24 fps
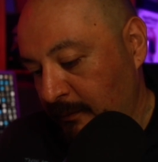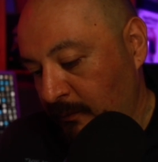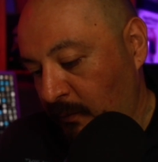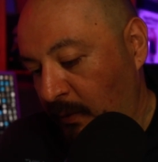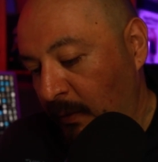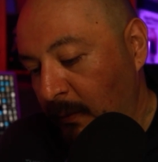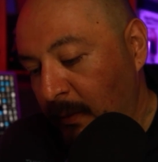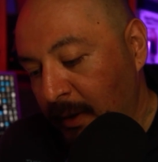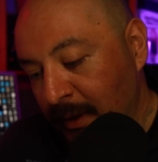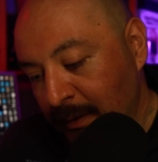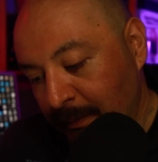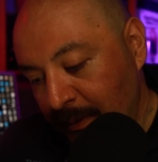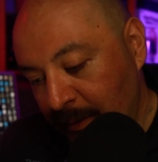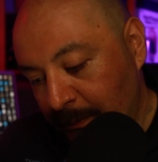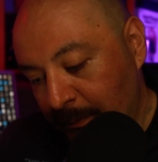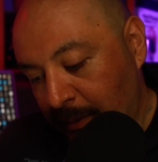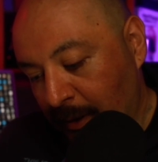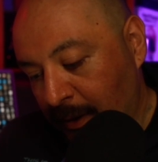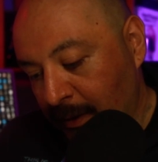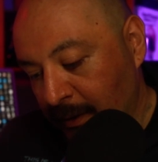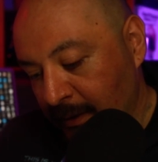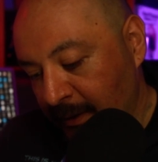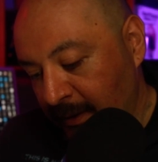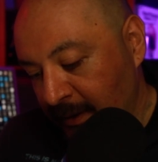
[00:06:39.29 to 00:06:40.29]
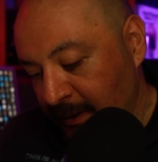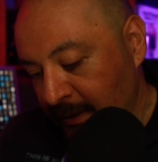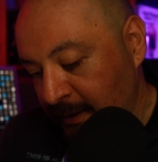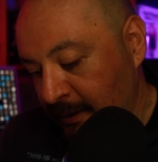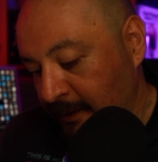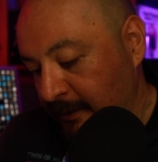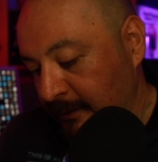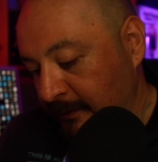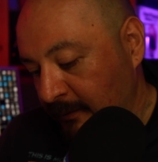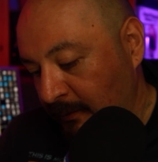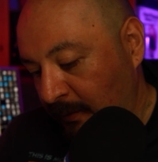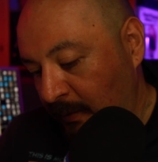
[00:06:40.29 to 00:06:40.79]
we want to be part of
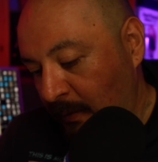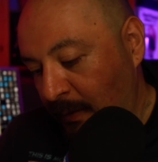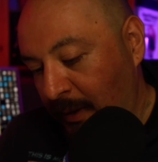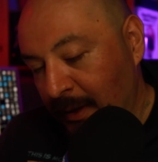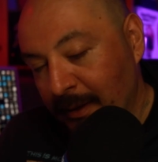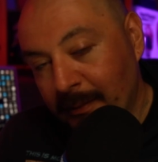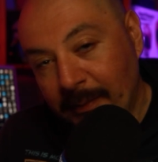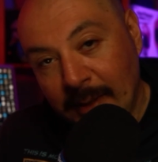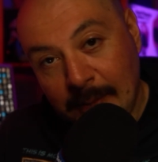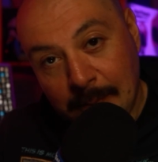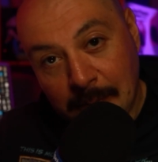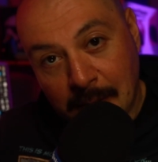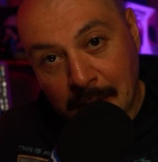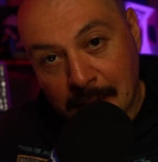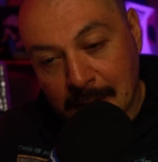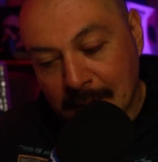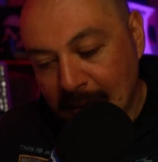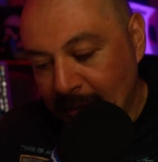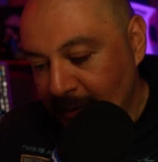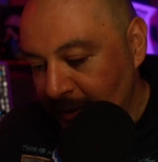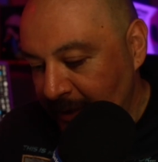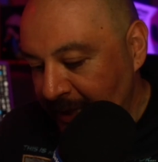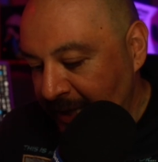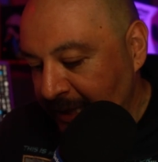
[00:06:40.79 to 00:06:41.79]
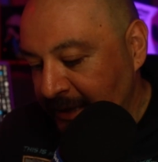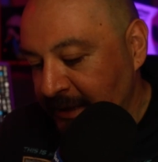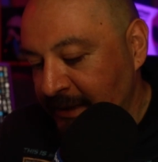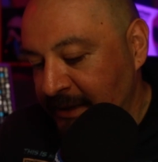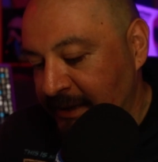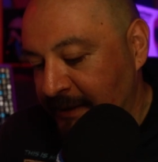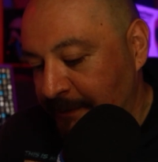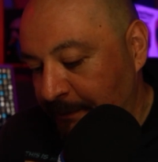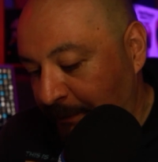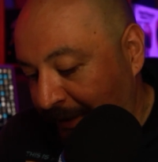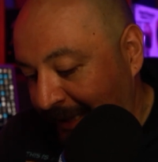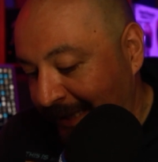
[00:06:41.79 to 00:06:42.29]
the we want to be part of the
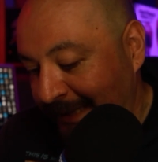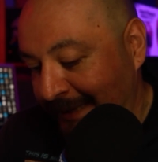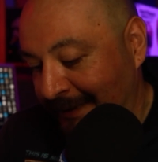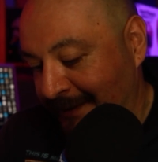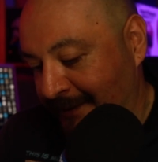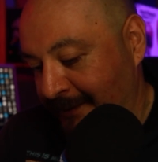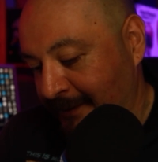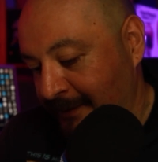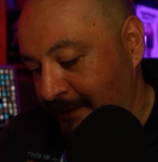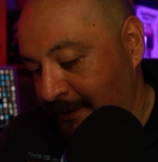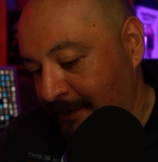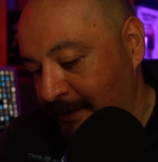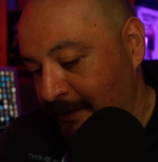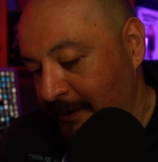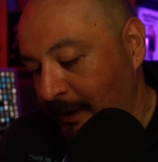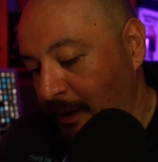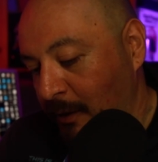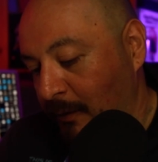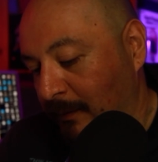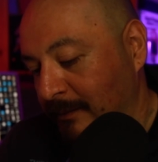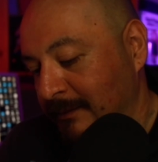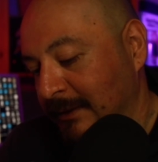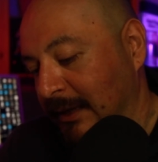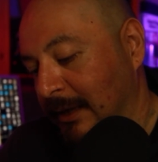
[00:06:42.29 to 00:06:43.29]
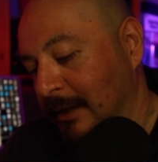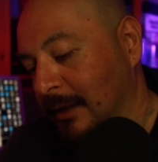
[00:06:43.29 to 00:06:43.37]
next spike. So,